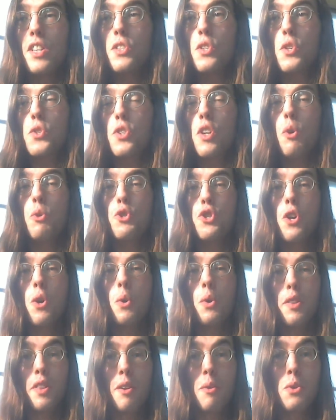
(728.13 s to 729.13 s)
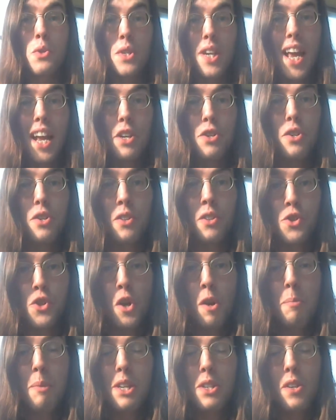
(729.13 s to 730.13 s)
This is no joke. There was an actual
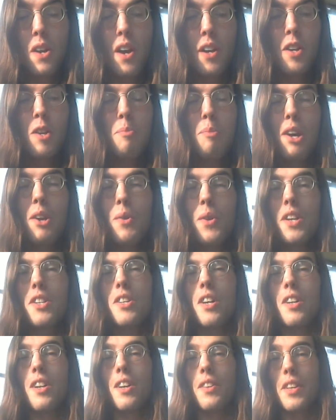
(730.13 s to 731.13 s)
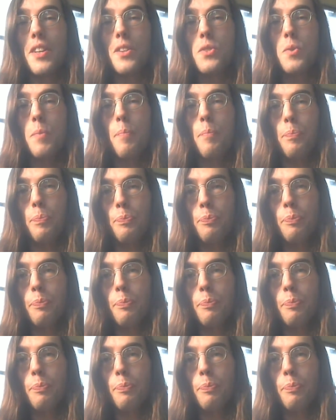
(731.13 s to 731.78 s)
German documentary done on this.